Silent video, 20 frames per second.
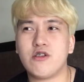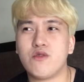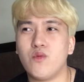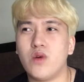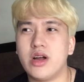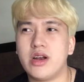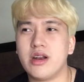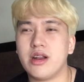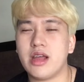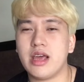or
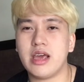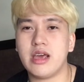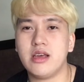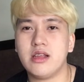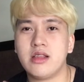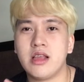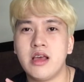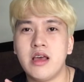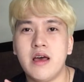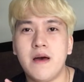one eight.
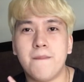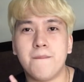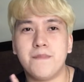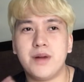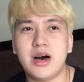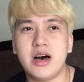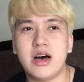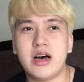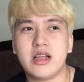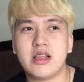
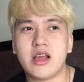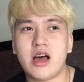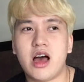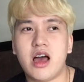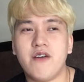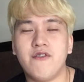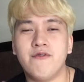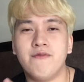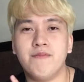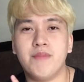But
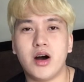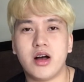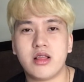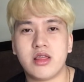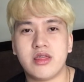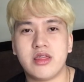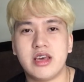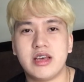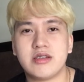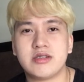I bought
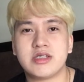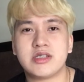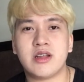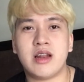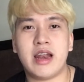this